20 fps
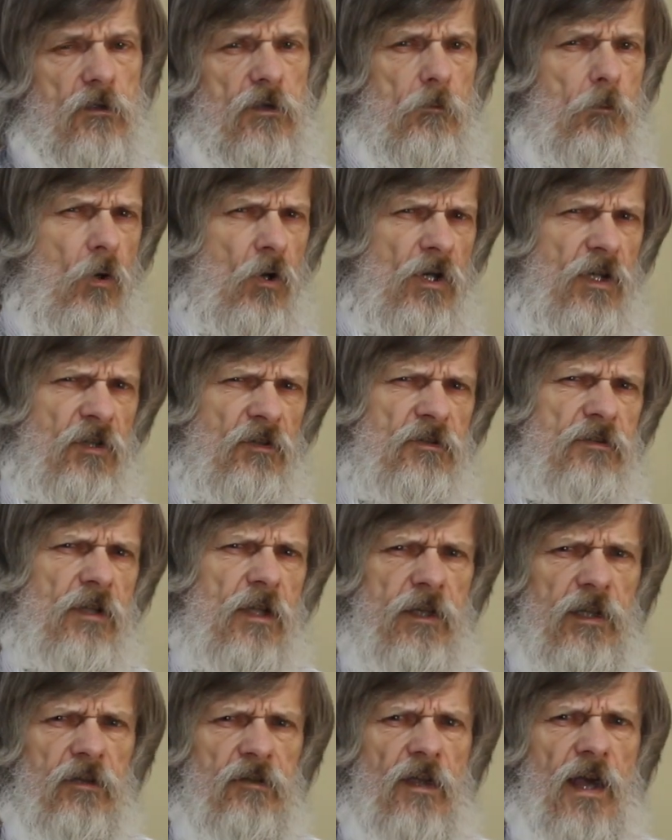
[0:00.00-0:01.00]
The book isn't
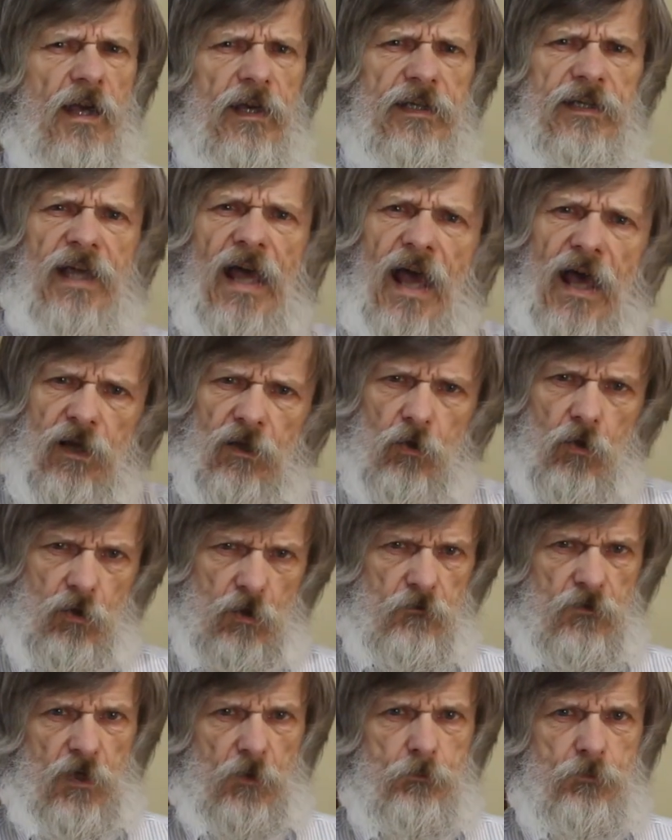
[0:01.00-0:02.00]
an exact
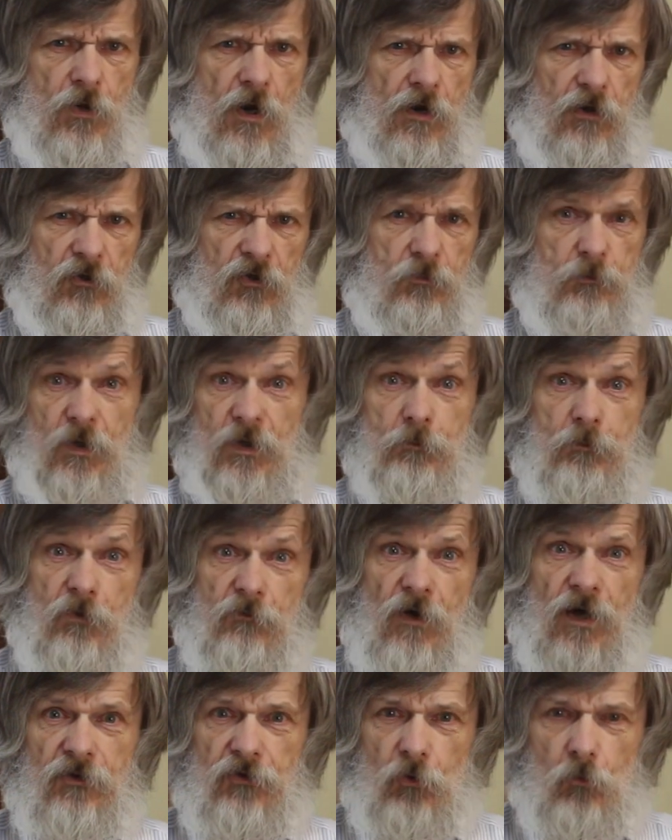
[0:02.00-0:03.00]
catalog of their products, but it
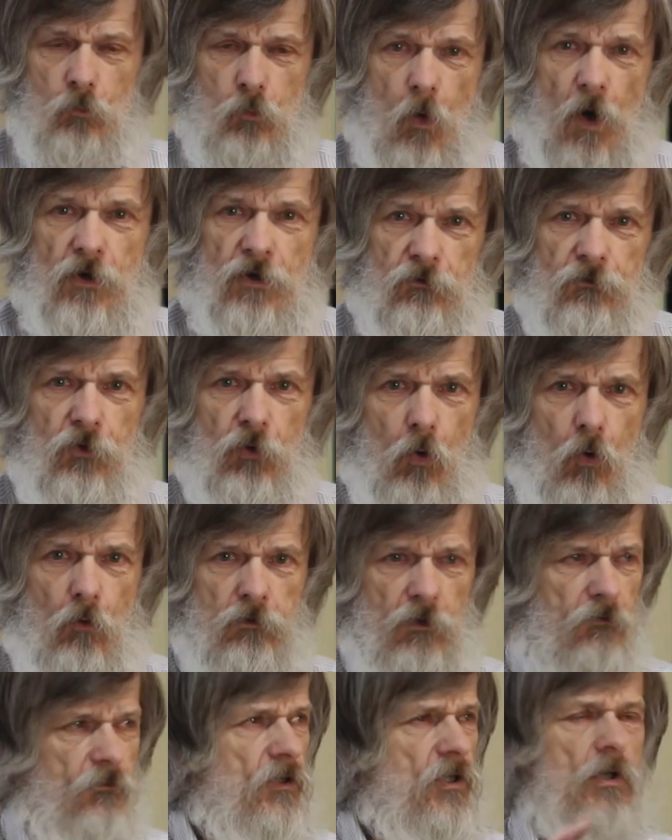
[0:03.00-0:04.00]
provides a wonderful
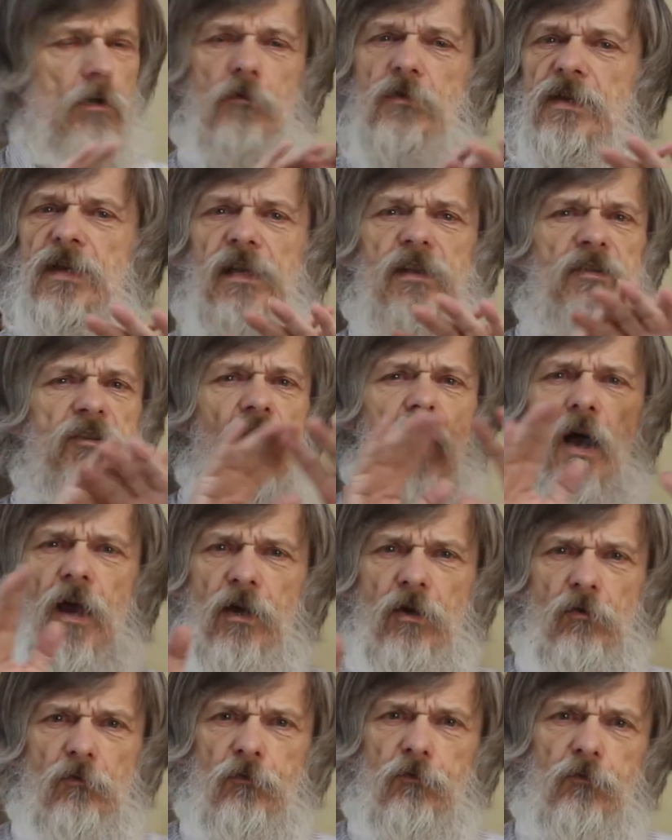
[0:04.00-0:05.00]
overview of the
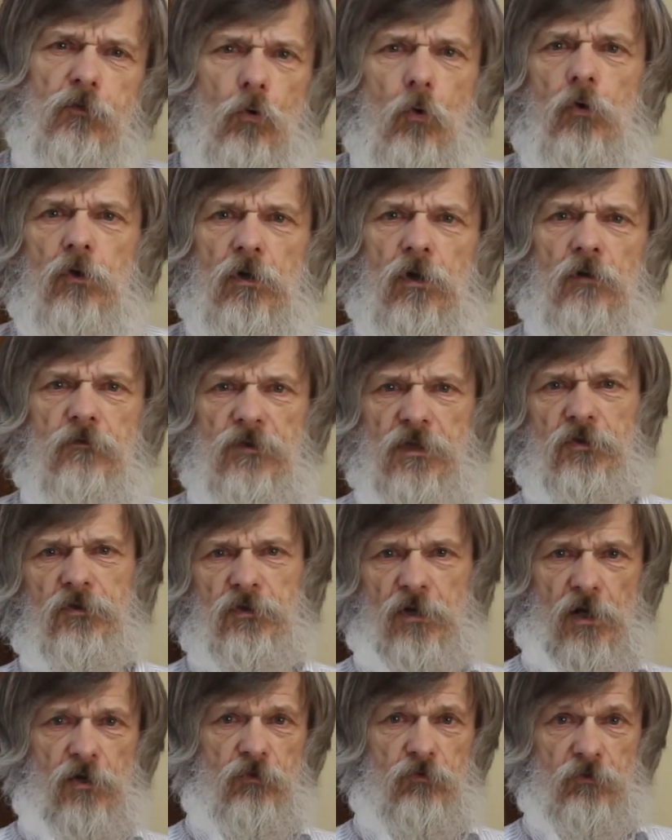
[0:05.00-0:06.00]
entire flora of this
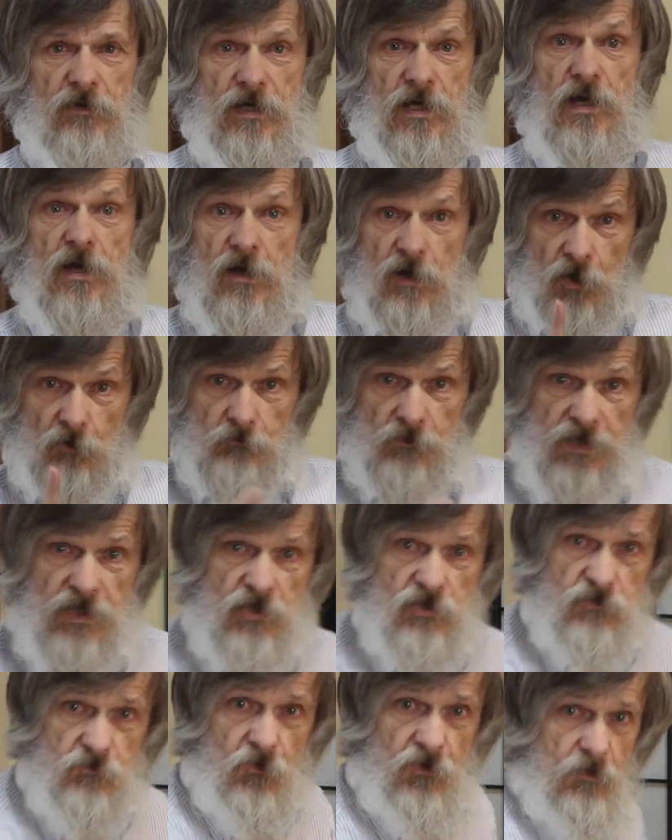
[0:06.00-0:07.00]
country,
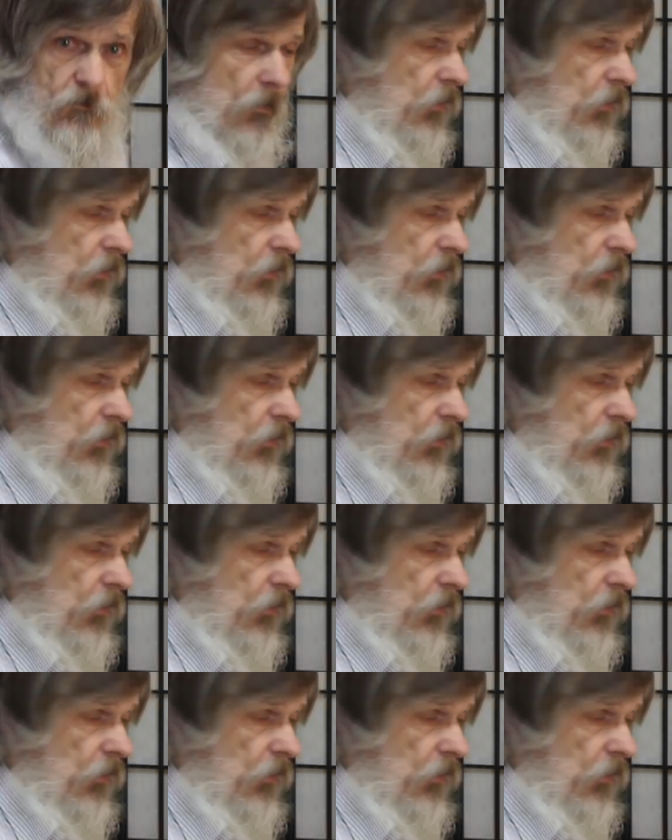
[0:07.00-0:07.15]
arranged for the